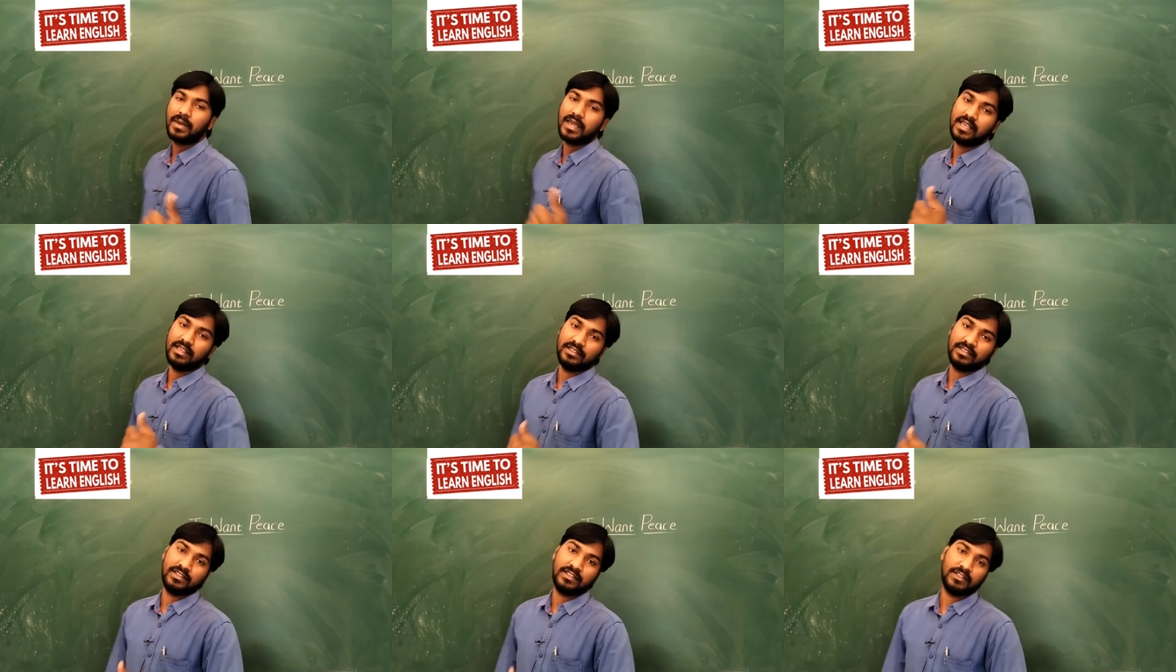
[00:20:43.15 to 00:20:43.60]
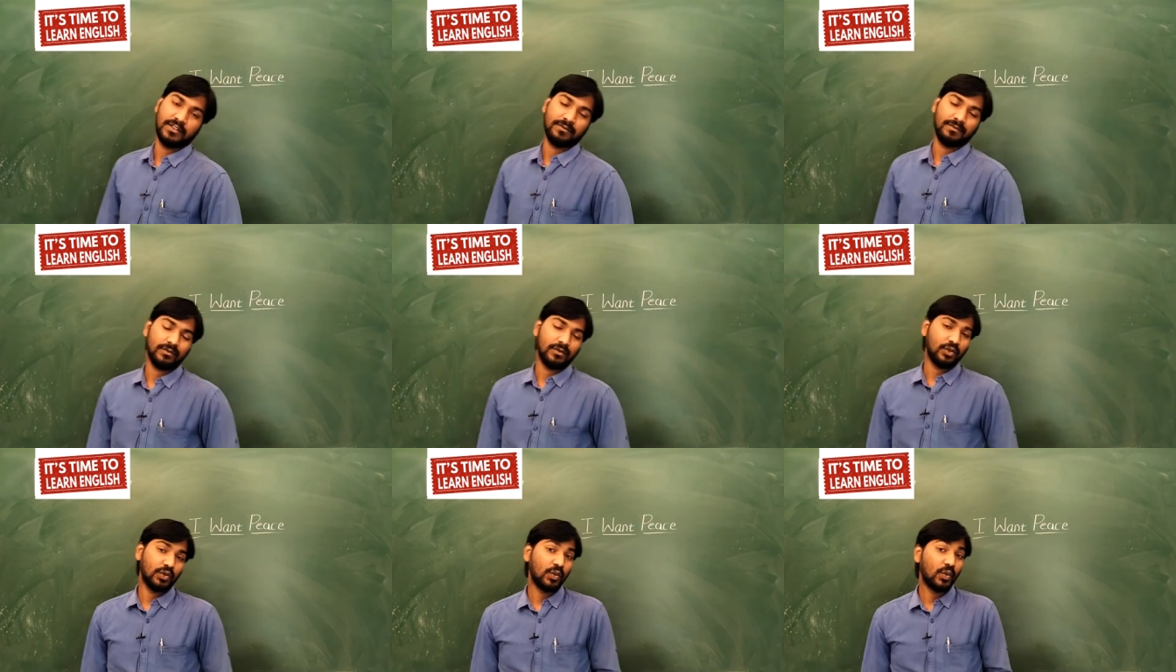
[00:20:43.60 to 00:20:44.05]

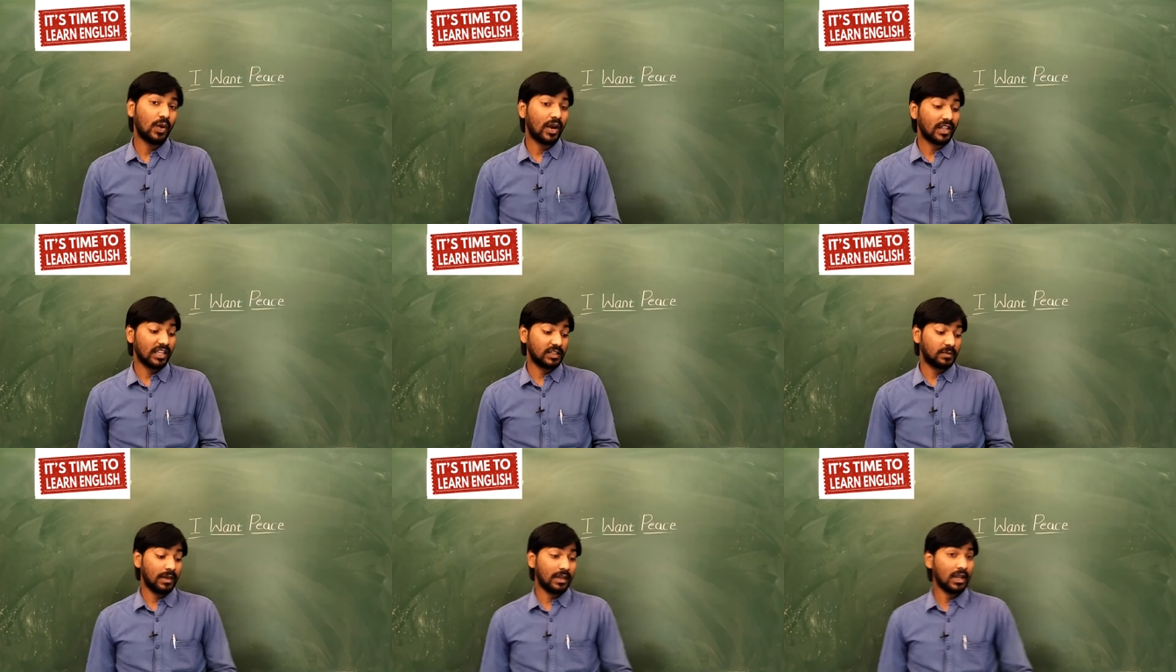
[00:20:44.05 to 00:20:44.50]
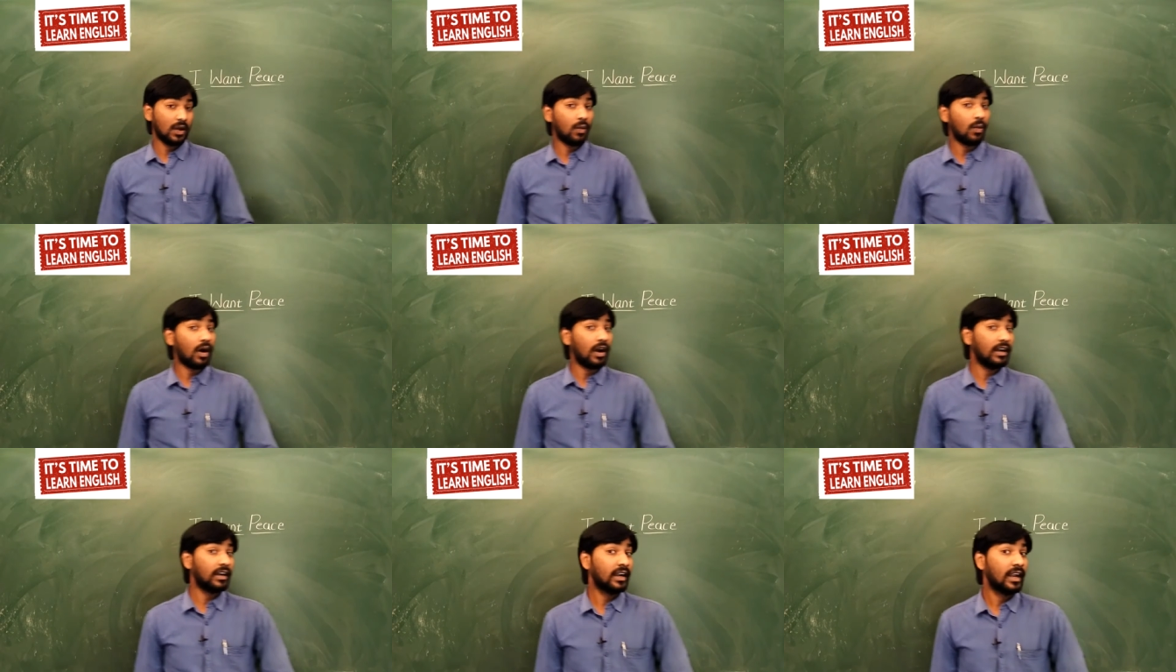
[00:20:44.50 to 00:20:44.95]
peace. What the speaker
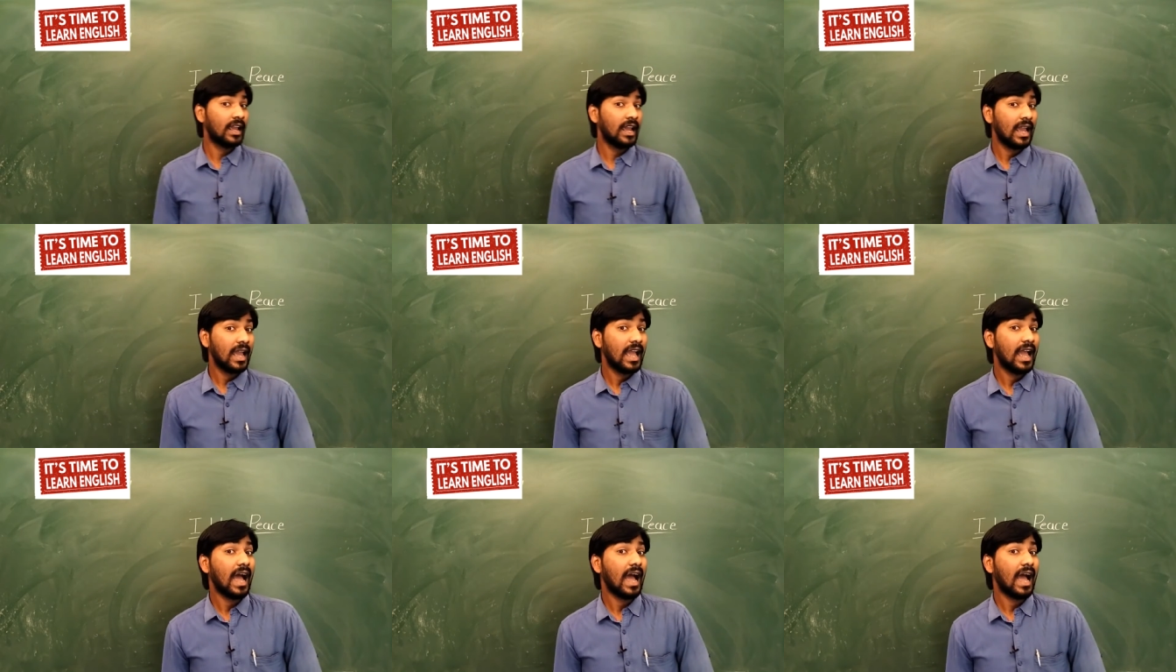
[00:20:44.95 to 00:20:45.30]
want?